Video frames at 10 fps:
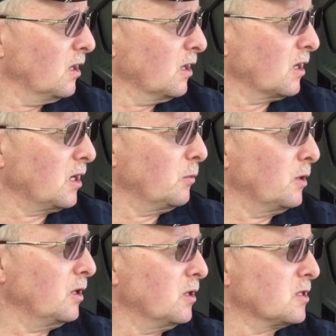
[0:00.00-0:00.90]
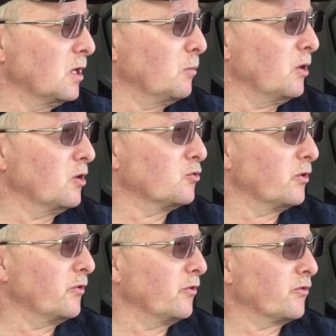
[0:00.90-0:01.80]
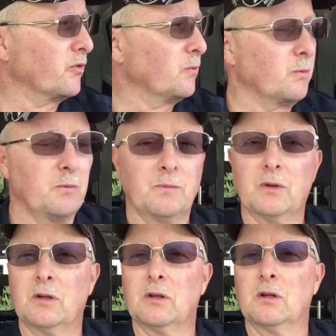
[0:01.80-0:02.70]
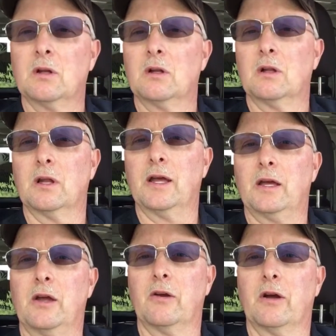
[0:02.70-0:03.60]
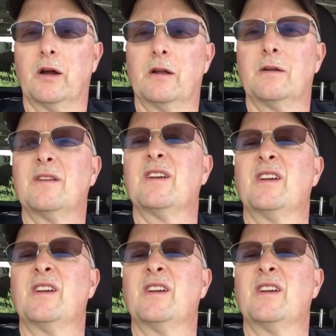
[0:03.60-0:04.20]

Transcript: inlet coming in the St. Mary's River from Lake Huron.